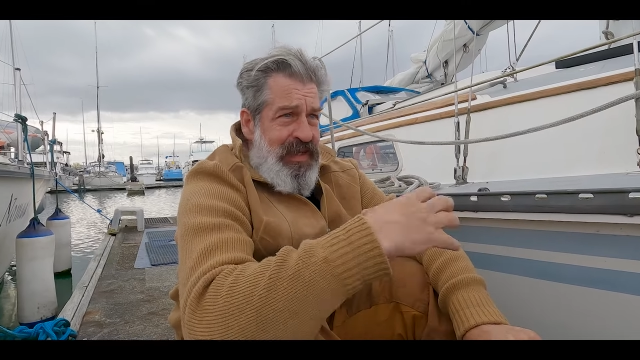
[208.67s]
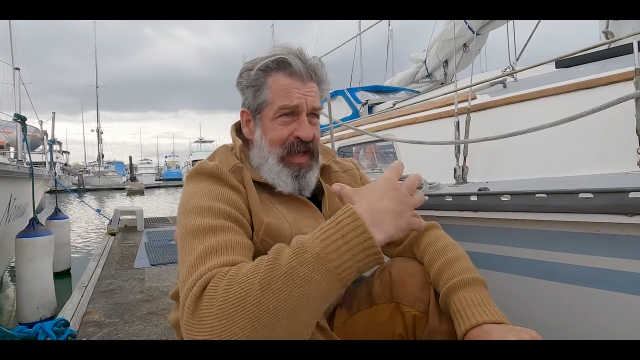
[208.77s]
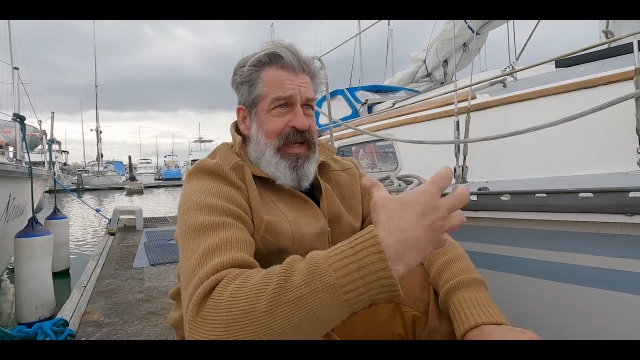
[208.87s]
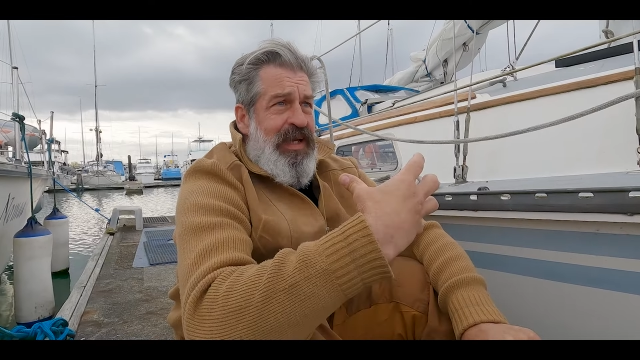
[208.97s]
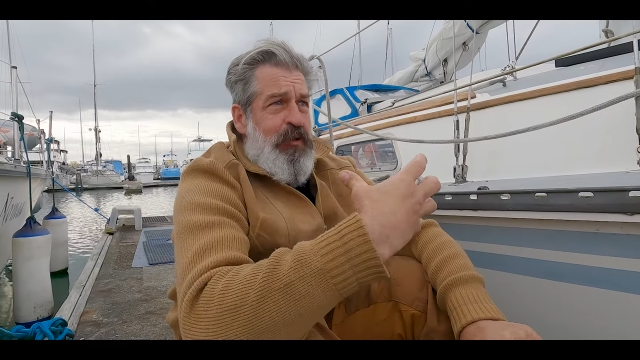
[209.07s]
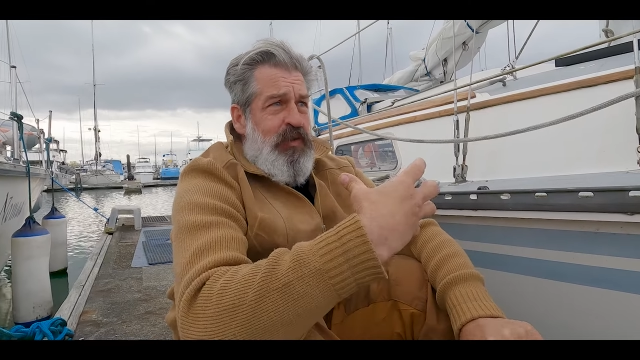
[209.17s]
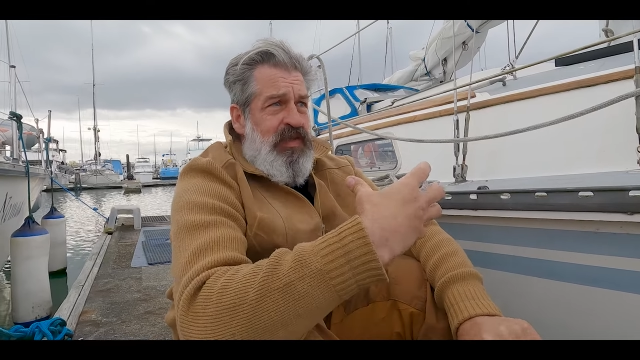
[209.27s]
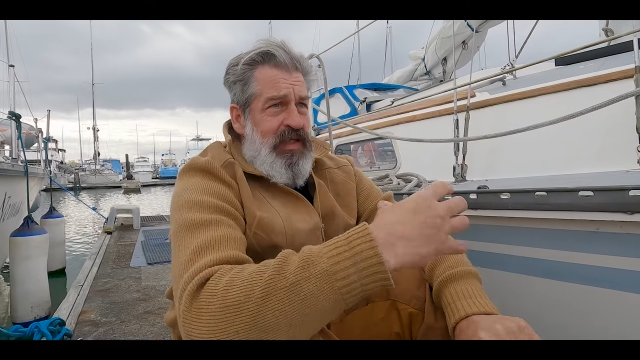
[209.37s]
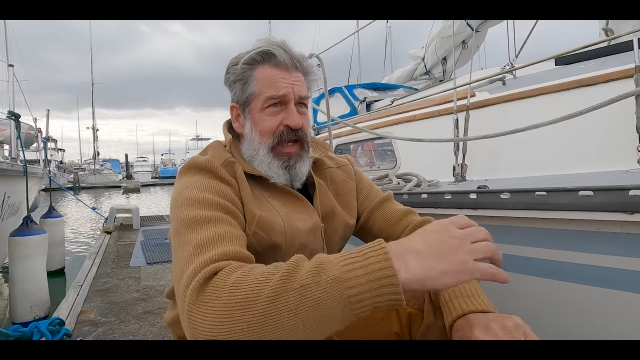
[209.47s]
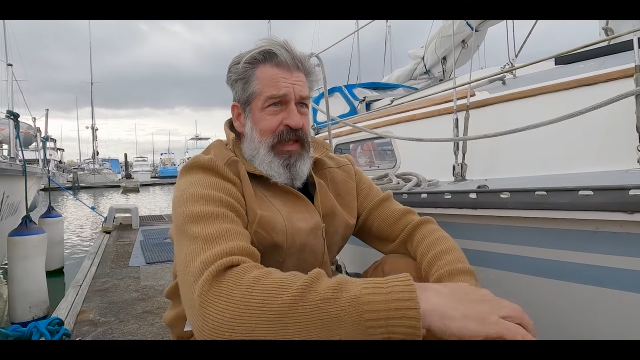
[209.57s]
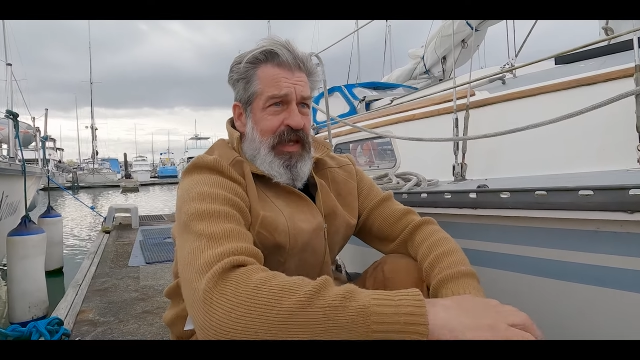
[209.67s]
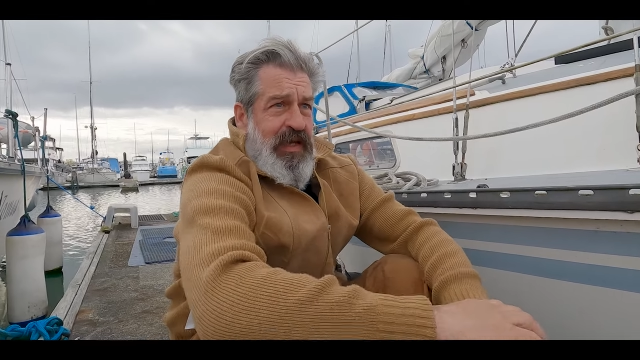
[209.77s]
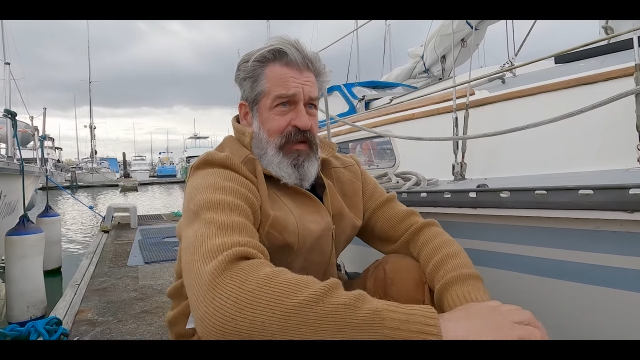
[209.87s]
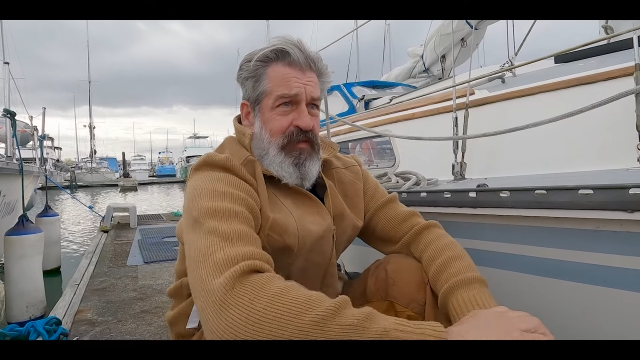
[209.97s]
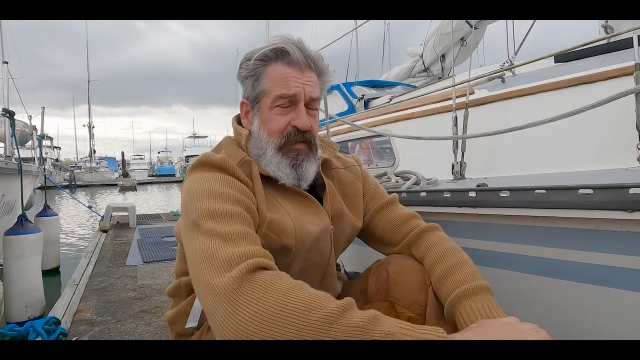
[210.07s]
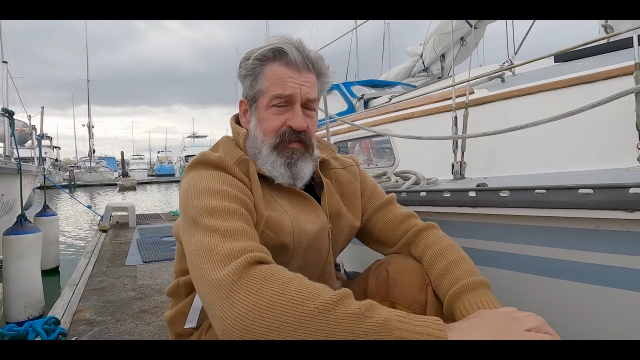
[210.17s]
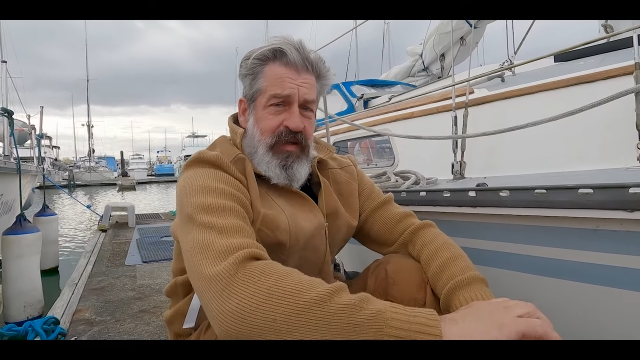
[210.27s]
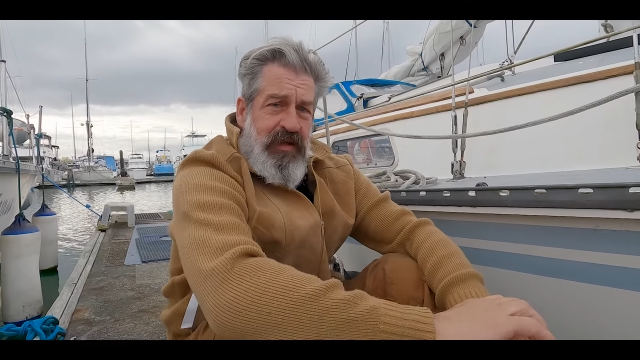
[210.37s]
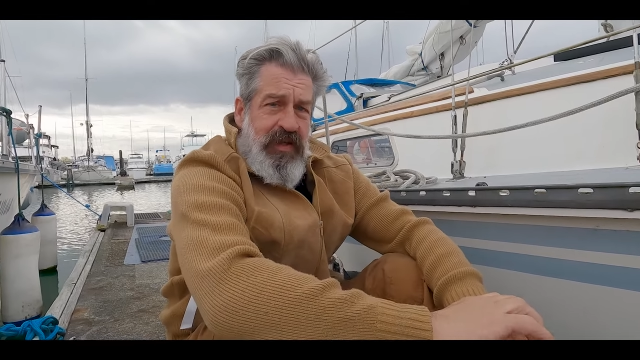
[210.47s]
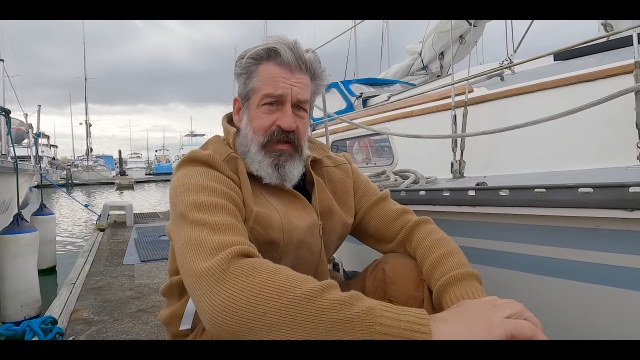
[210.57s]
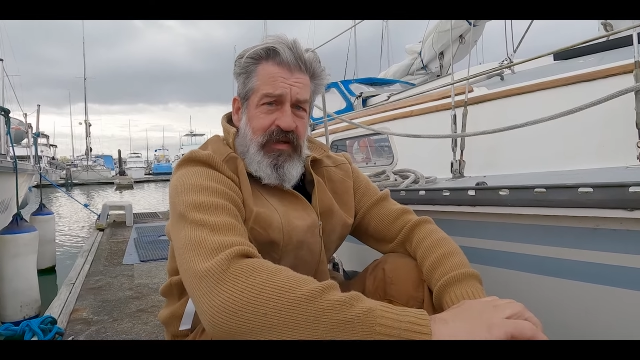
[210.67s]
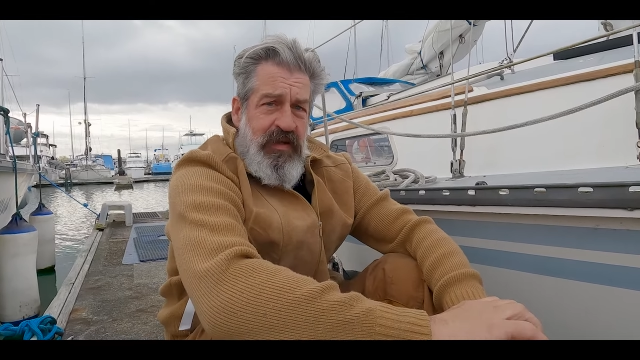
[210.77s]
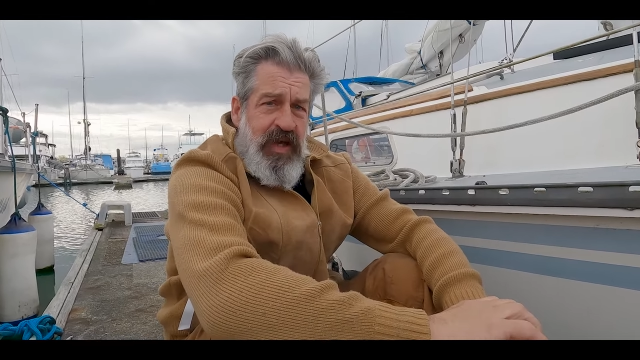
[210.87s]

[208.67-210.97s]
getting out sailing, the thing that